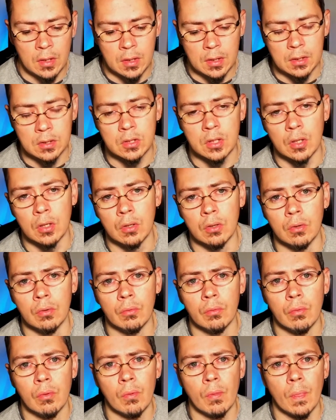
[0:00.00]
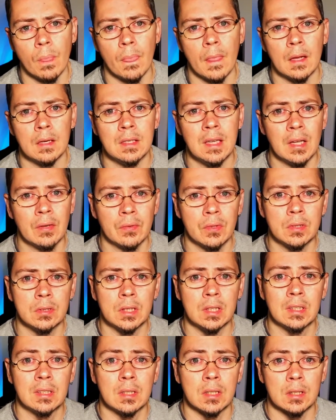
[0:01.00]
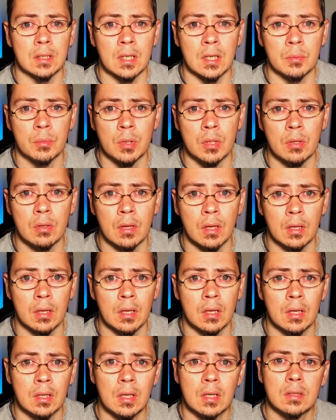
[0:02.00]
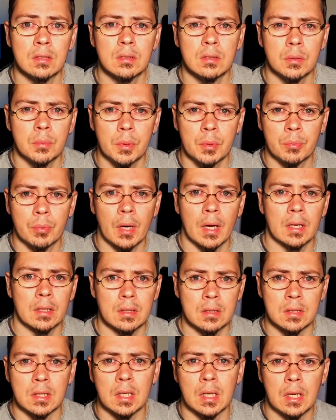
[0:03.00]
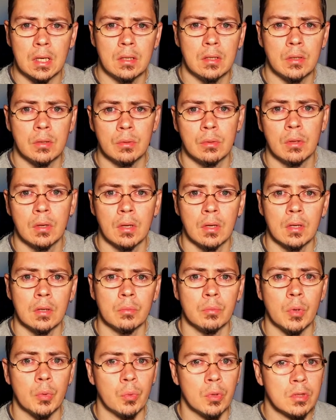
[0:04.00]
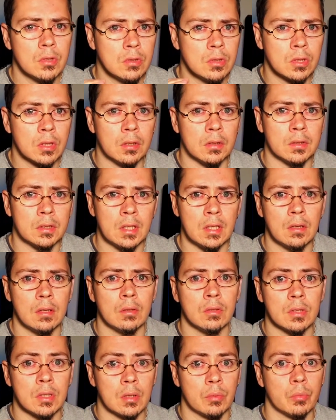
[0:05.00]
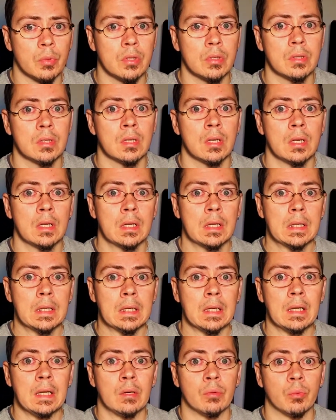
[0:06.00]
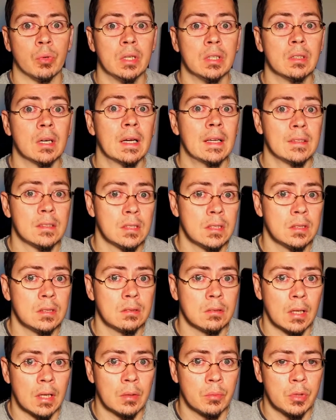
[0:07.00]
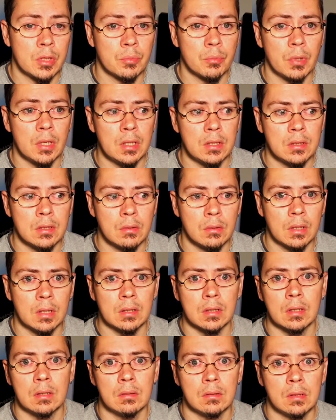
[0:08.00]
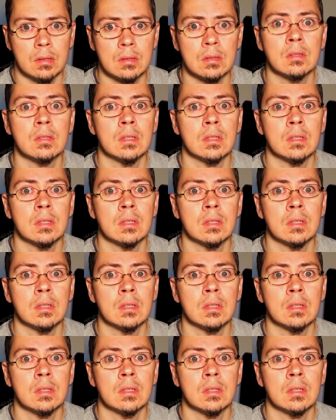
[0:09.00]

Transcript: So definitely take time to do that, and it takes a little bit of practice to get into, but once you start seeing those numbers and realizing how much money is going out the door,